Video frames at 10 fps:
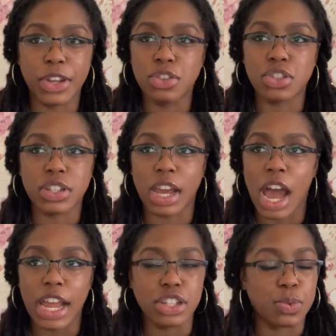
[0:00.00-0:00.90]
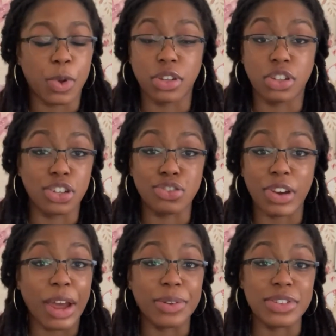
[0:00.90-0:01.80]
And you're just like, I just want good
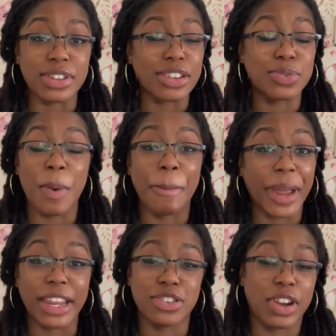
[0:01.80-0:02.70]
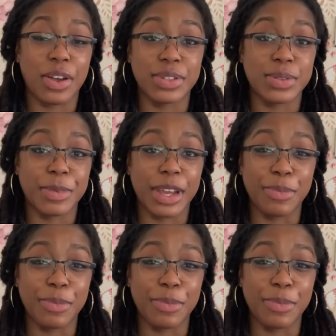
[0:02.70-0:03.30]
trousers. I just want baggy trousers, mate.